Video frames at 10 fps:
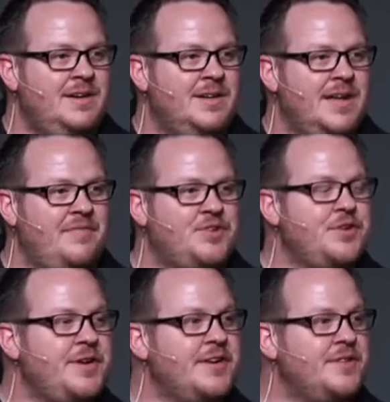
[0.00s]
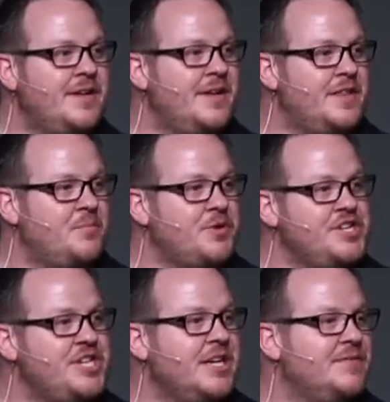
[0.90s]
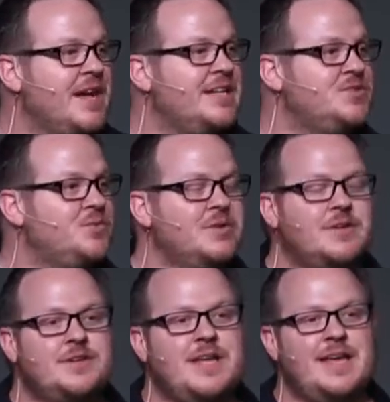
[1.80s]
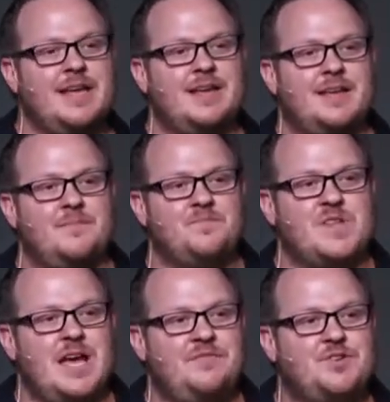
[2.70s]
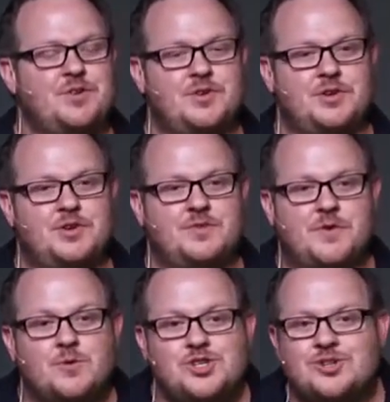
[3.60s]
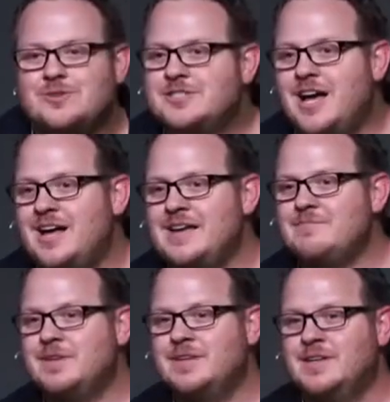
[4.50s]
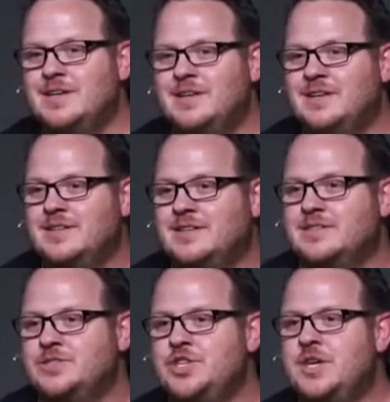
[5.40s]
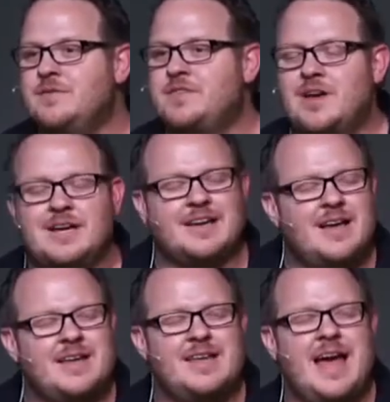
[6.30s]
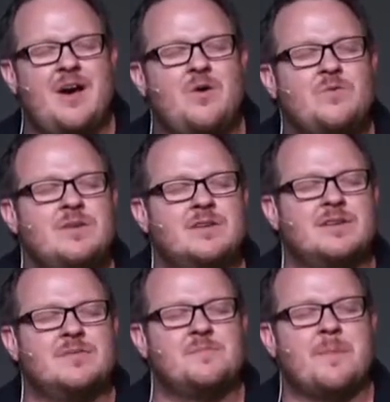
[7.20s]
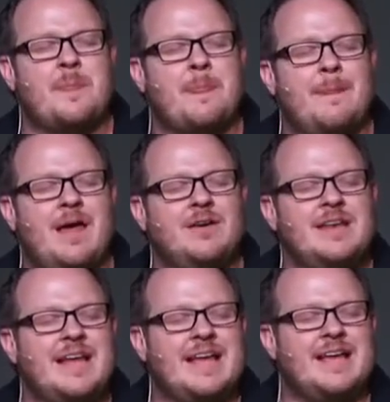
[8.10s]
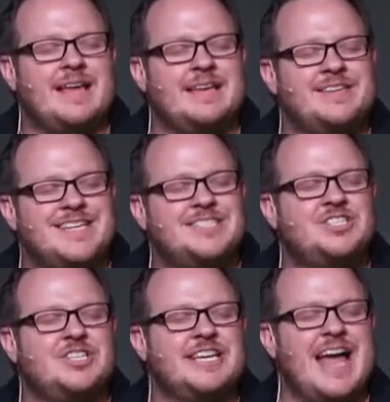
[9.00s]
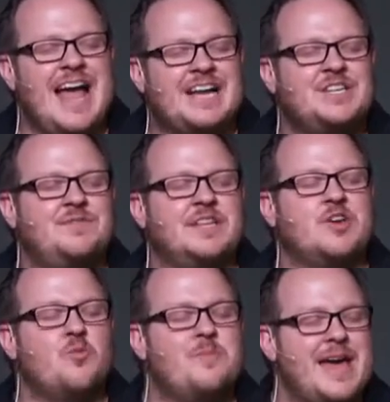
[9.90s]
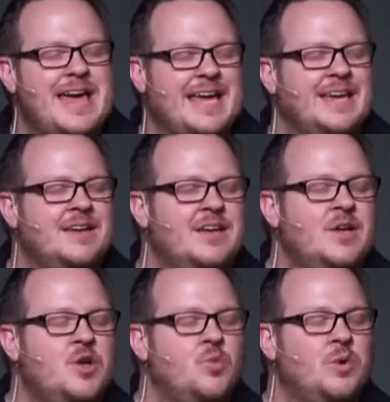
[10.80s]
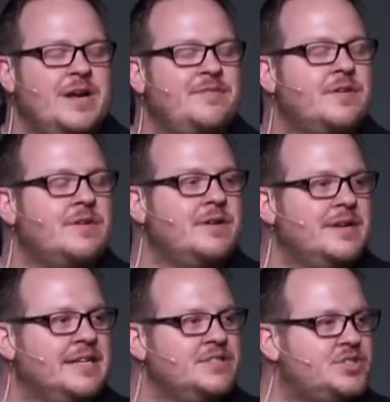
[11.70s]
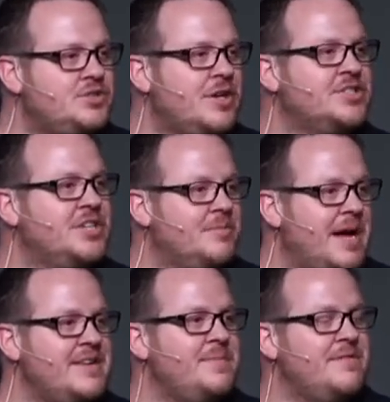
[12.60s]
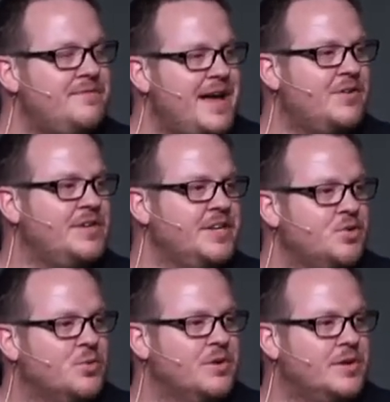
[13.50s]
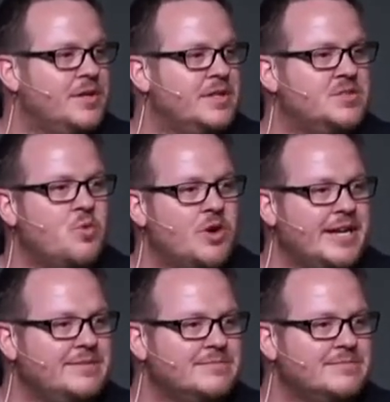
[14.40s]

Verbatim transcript: After you hear the, the preaching of God's word, after devotional time, do you give thought, God, how, how can I intentionally, actively obey whatever instruction might have been found in your word this morning?